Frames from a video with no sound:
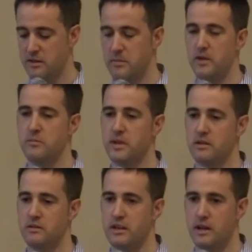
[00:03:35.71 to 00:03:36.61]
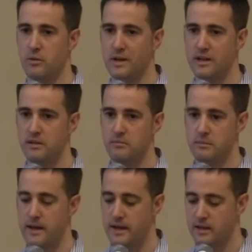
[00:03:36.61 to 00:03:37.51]
in my opinion, they are really
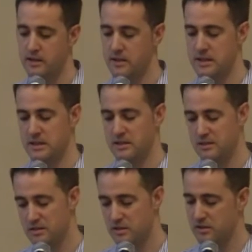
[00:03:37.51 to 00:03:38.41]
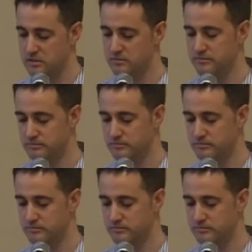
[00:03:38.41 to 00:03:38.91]
vague. So